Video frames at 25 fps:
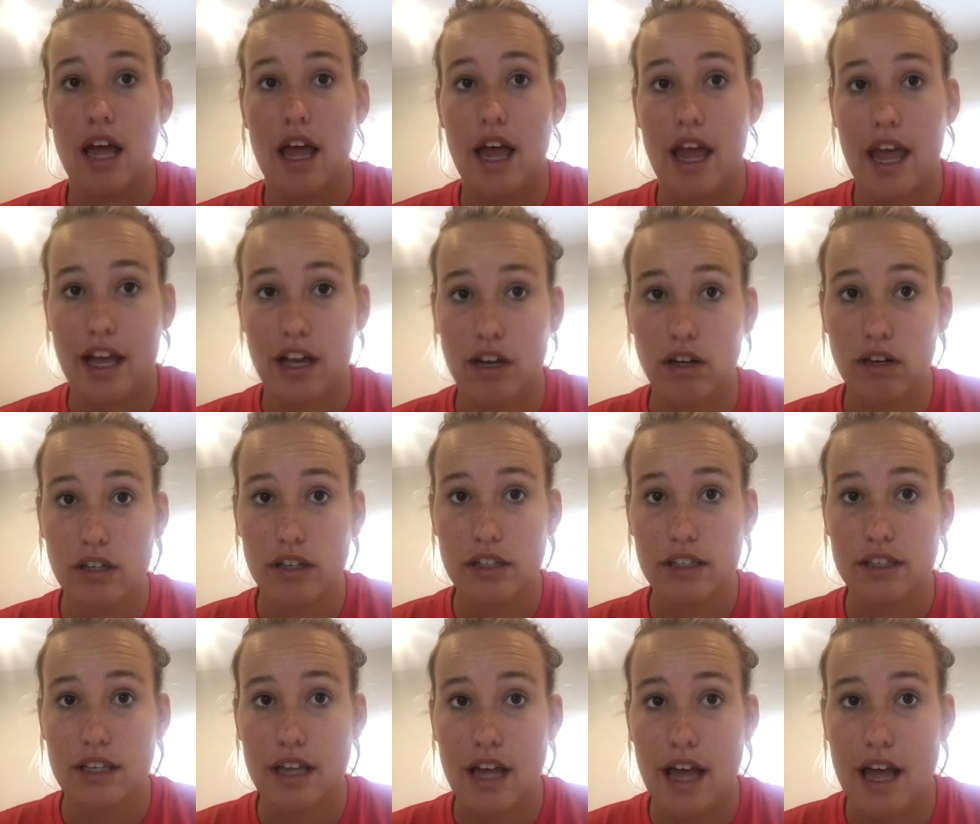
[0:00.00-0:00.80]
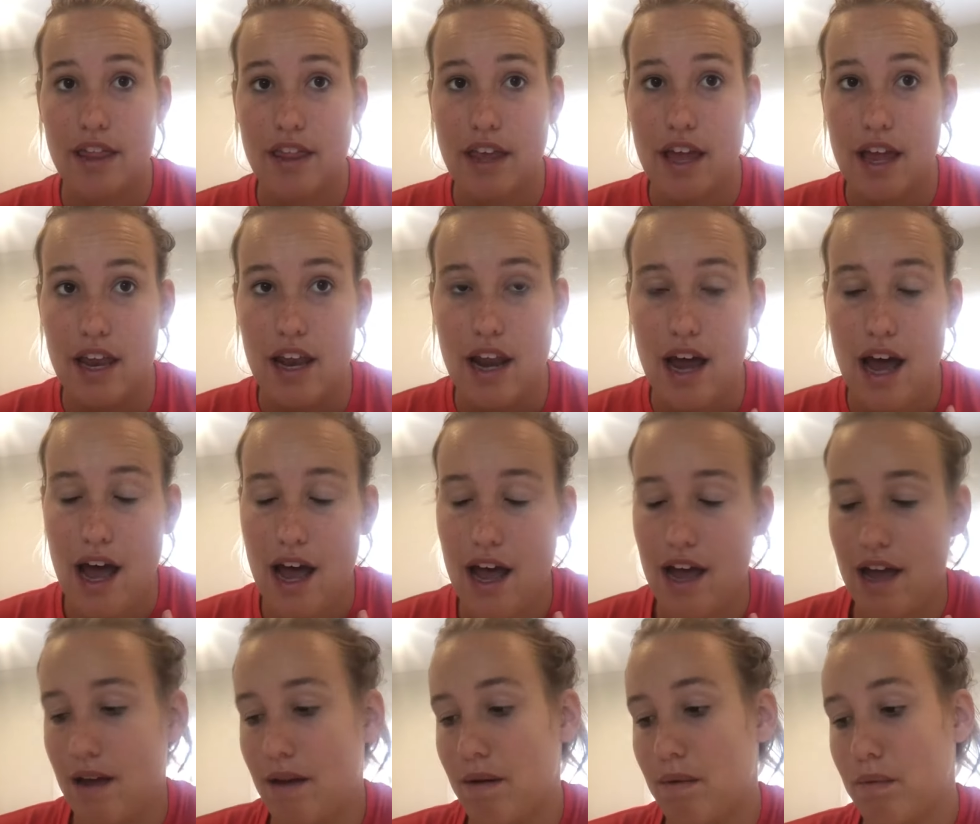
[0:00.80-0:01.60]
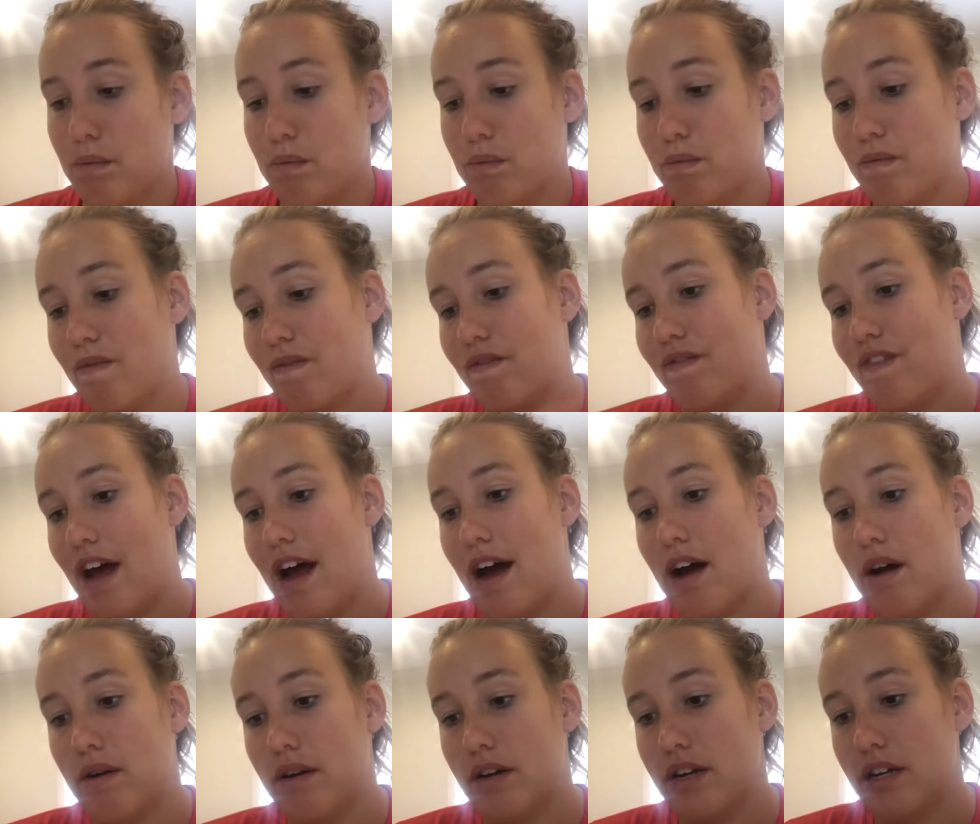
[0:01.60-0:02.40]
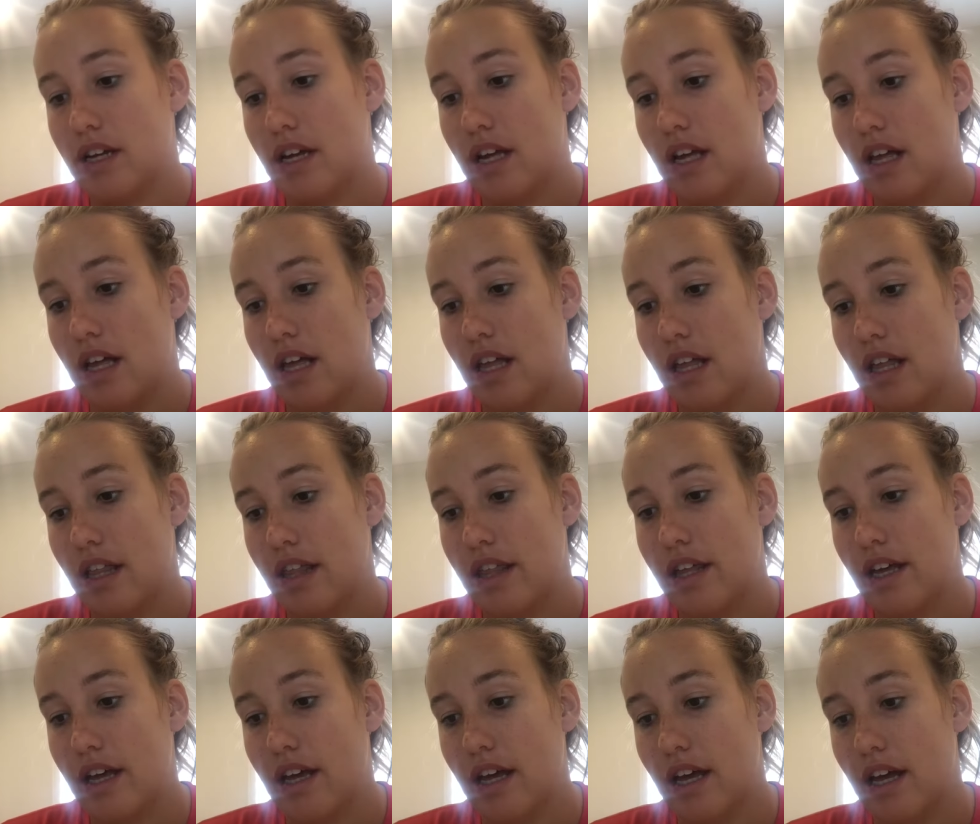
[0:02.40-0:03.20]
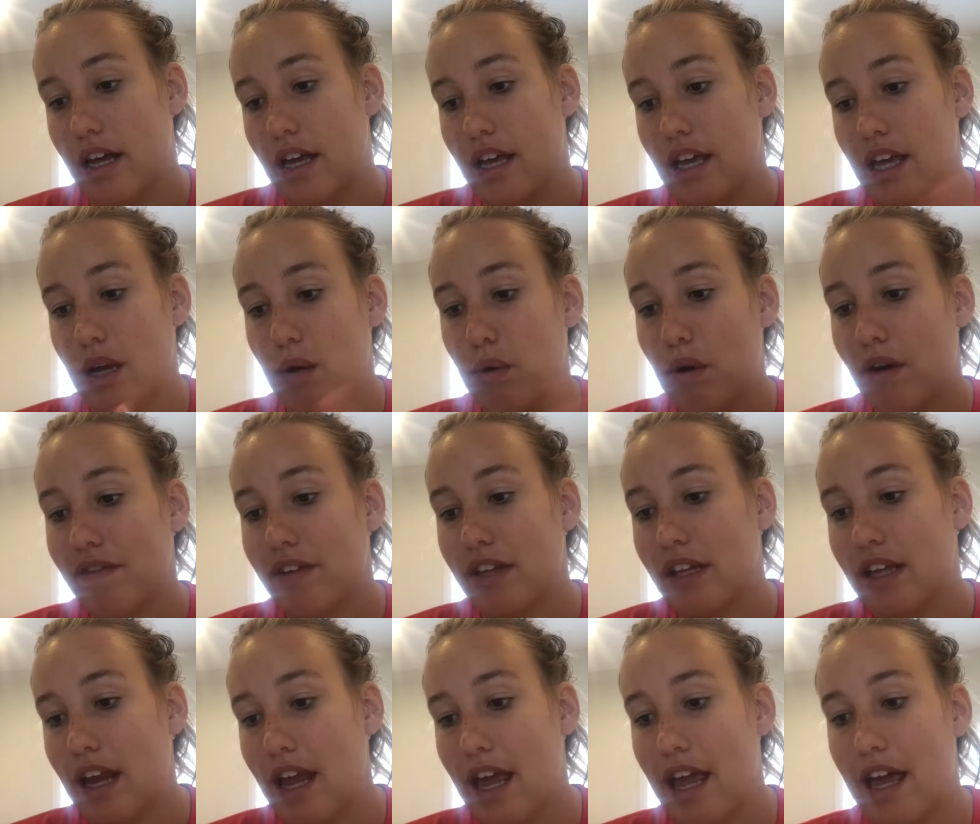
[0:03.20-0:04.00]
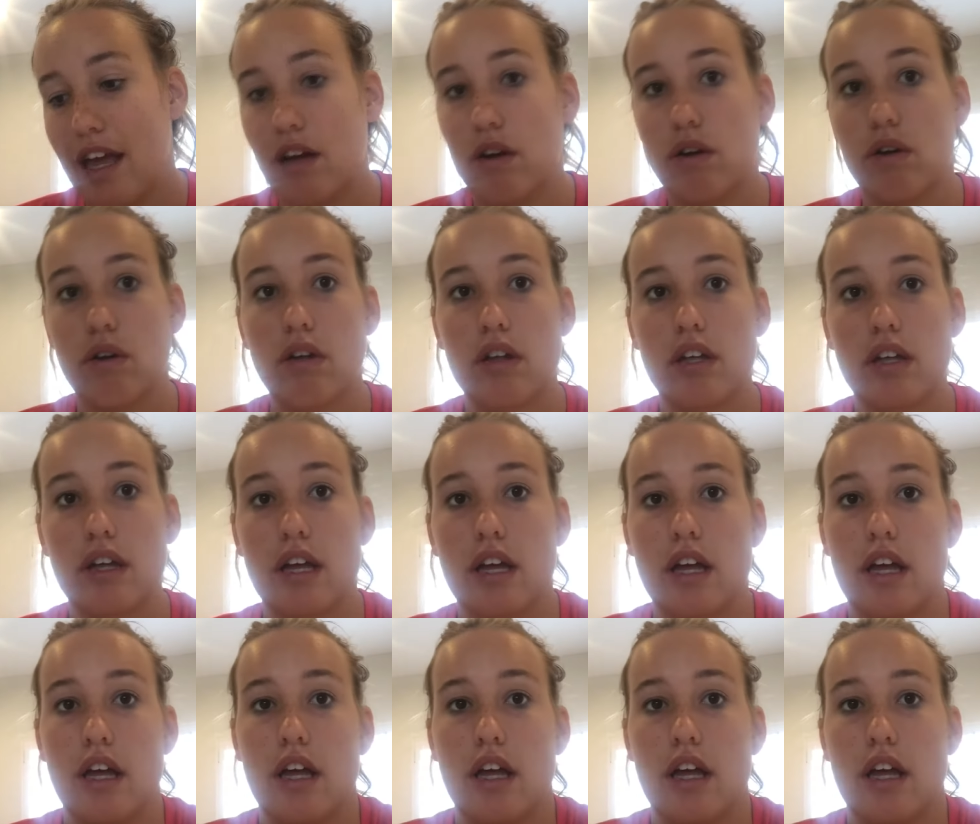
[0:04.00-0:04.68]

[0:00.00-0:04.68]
angles, and then I found the equivalent angle